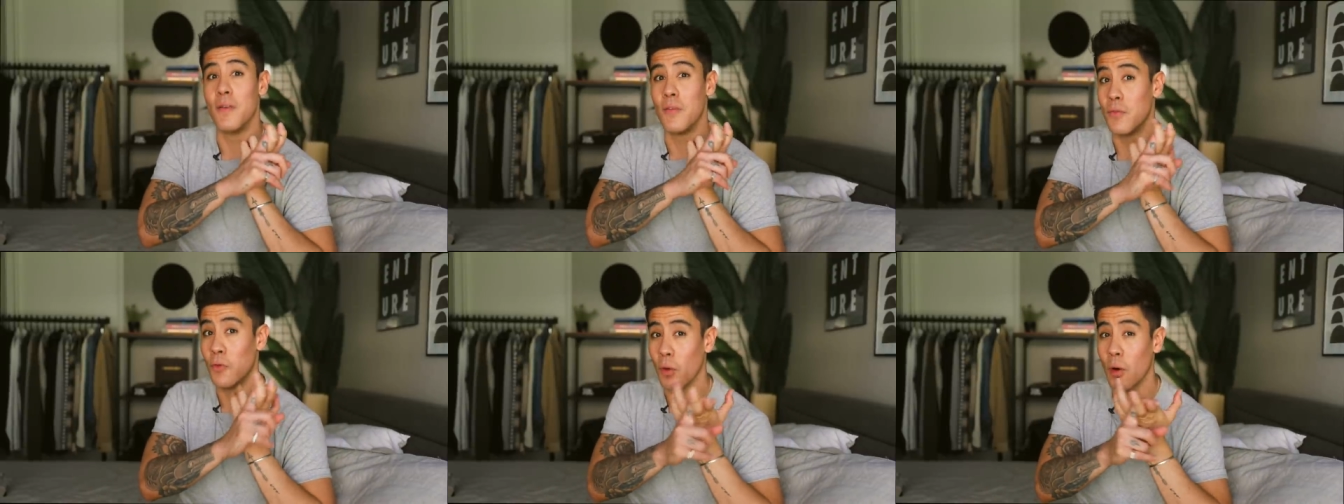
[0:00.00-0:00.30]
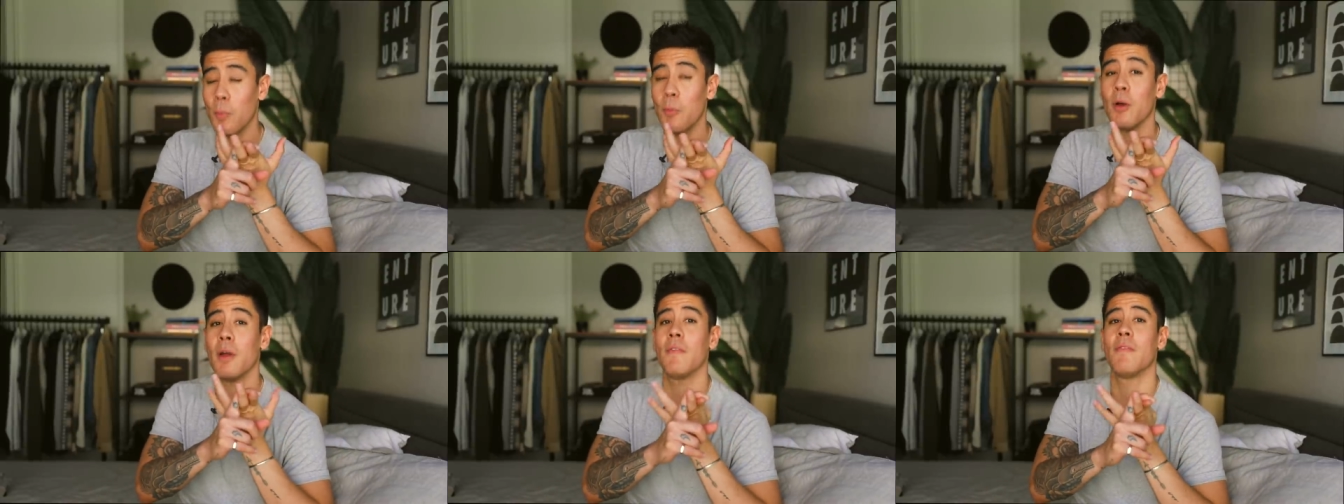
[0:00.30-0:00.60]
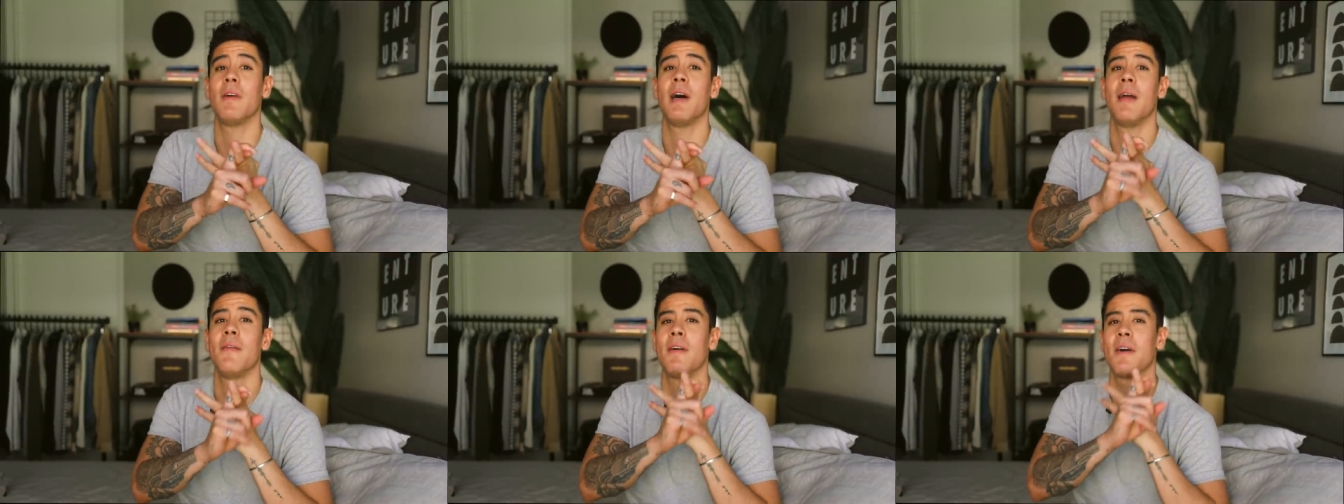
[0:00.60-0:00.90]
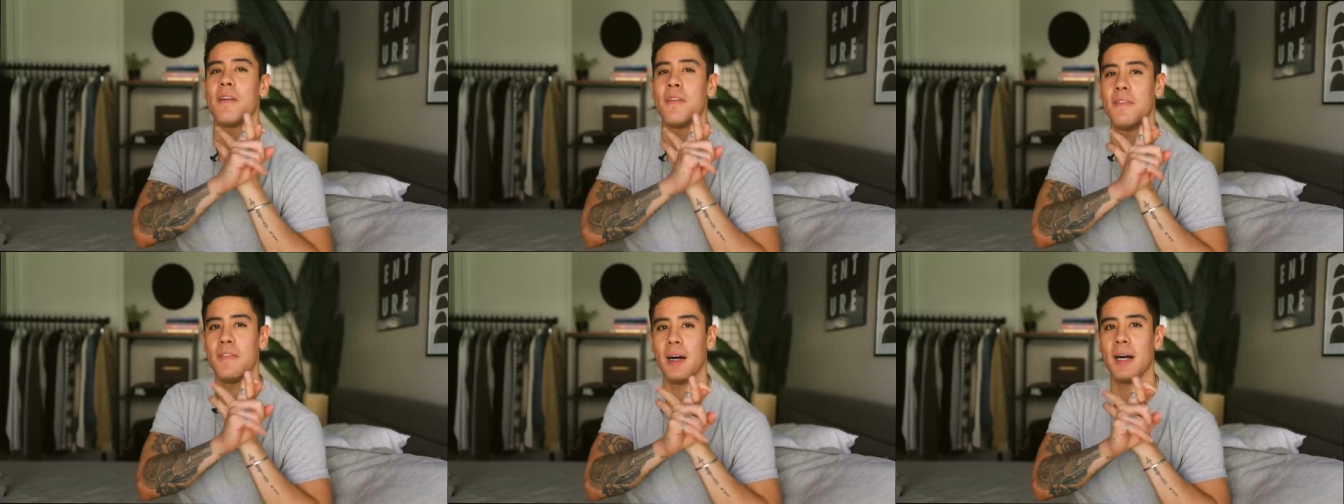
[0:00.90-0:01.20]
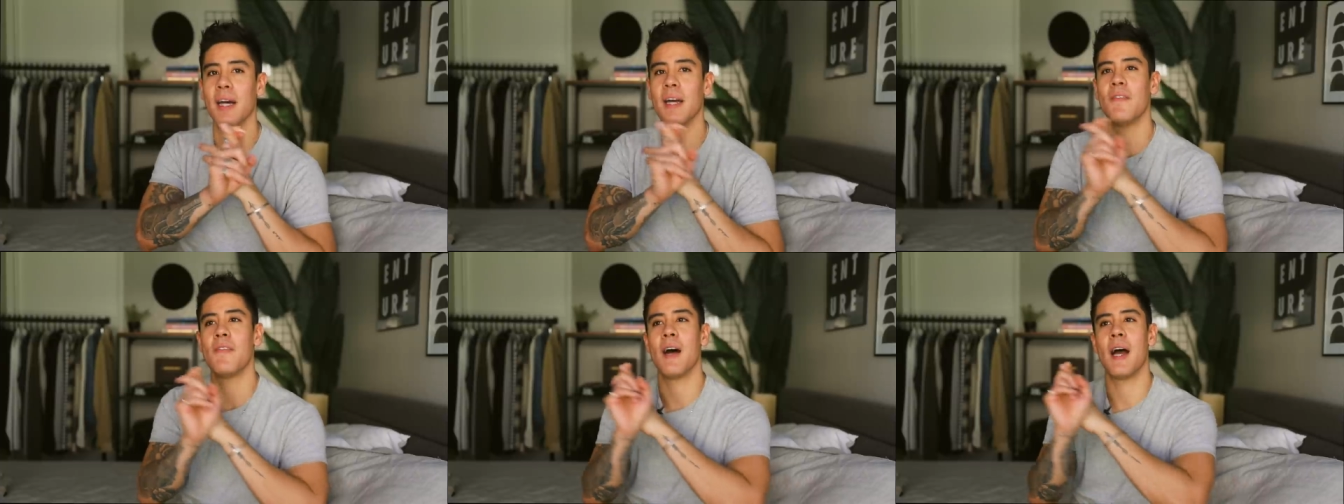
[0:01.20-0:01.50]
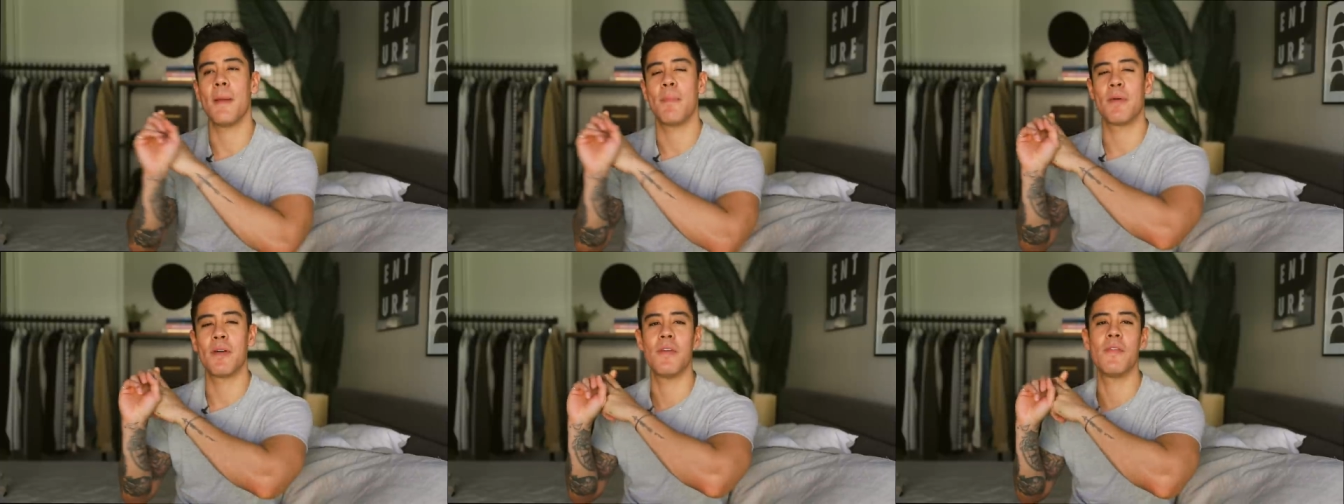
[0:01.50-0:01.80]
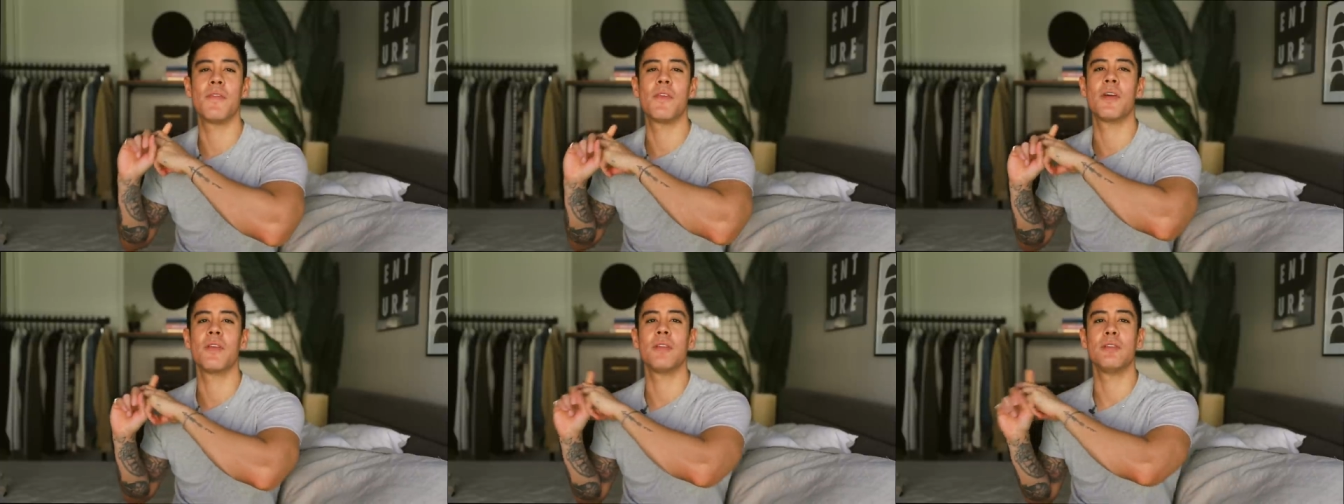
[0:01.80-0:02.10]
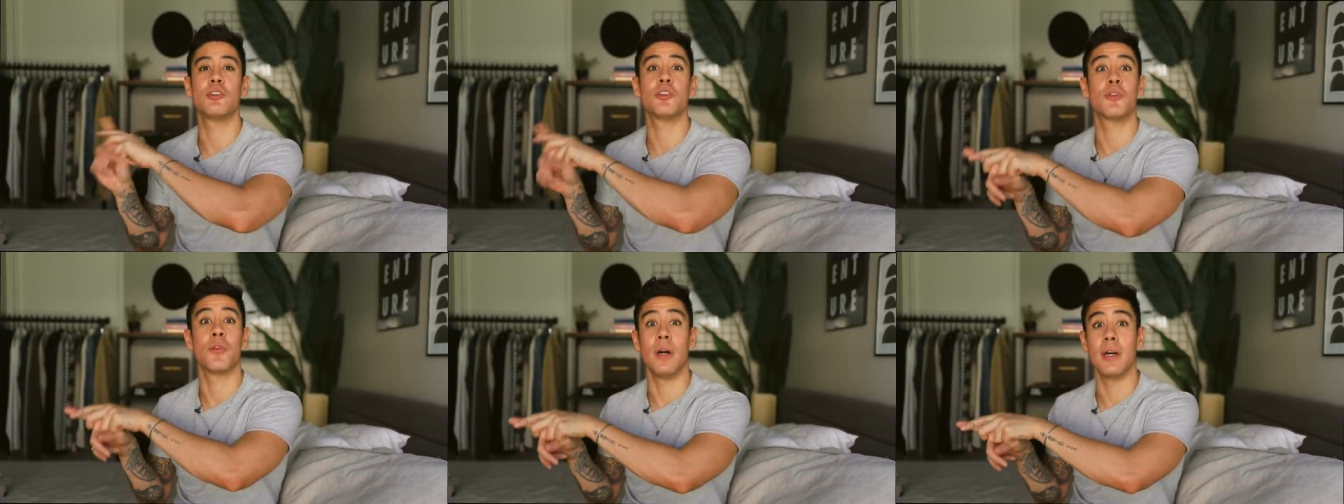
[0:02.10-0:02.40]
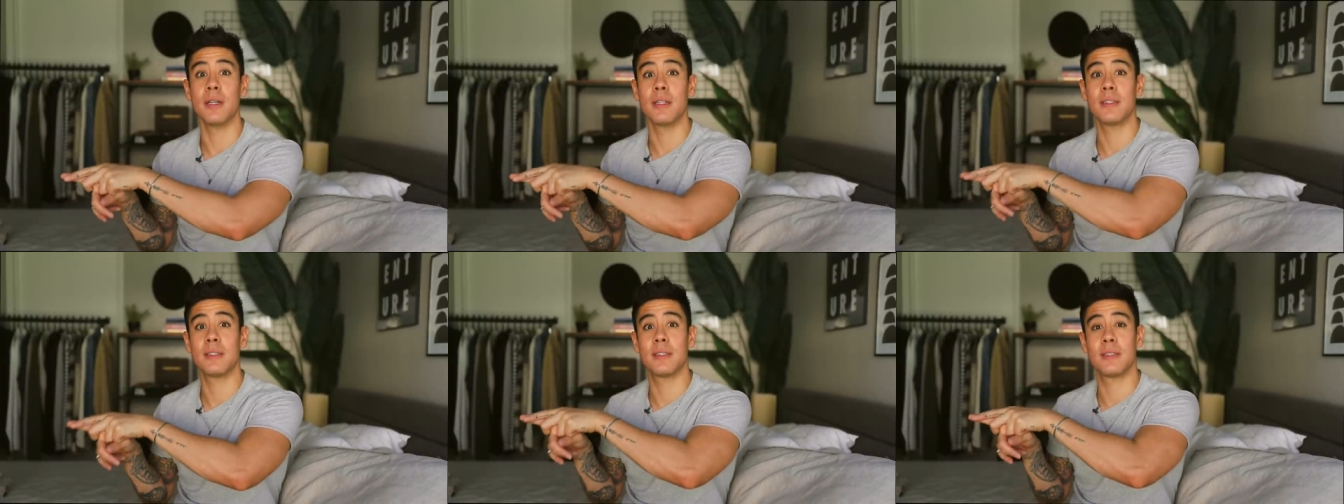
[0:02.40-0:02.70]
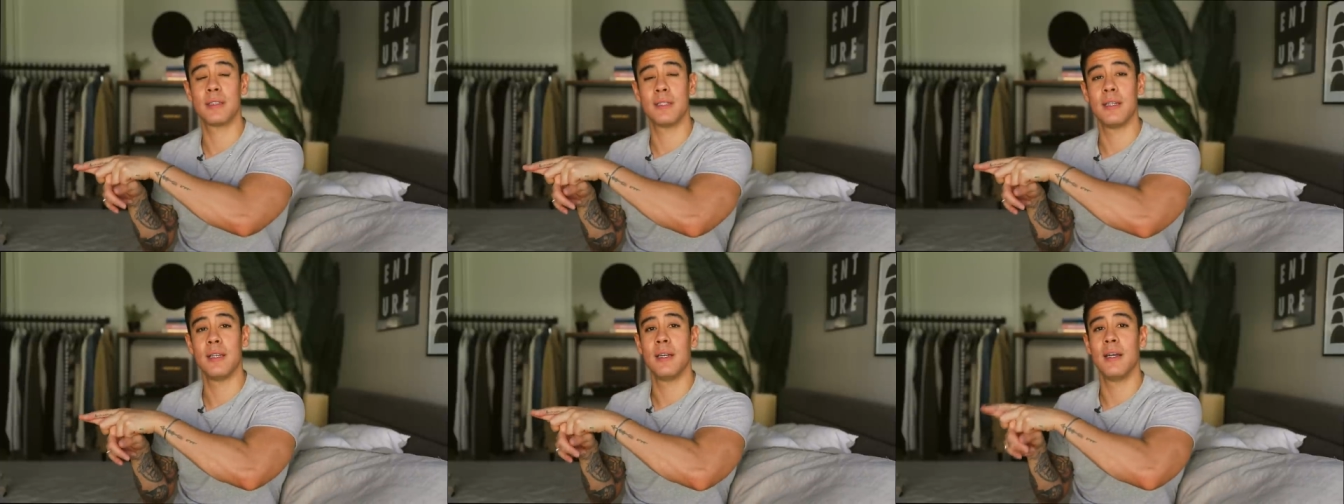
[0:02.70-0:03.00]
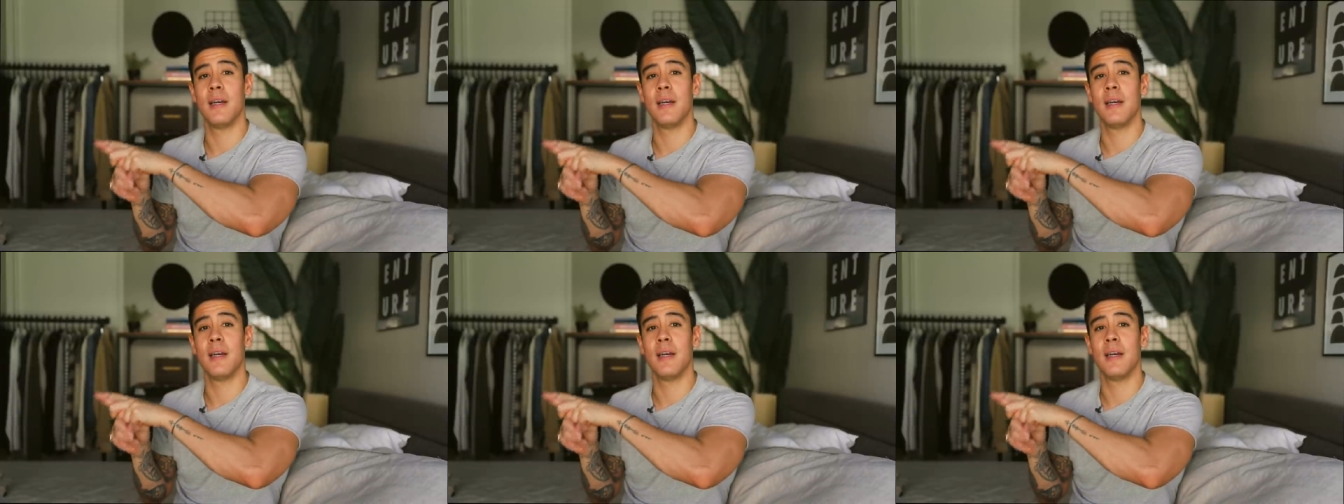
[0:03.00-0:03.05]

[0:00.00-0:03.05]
4.5 out of 5. I prefer the trunks